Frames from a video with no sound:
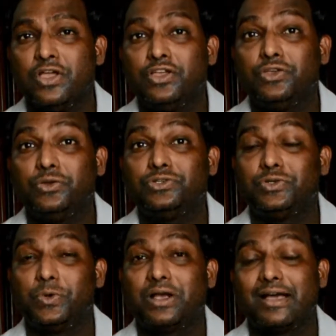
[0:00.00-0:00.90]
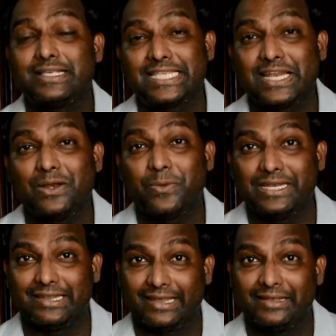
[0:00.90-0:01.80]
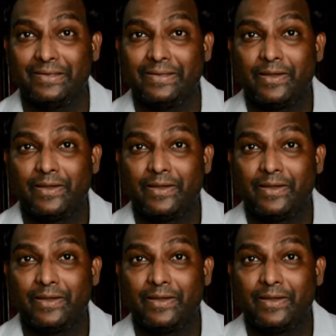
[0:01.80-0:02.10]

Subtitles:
you do cursory reading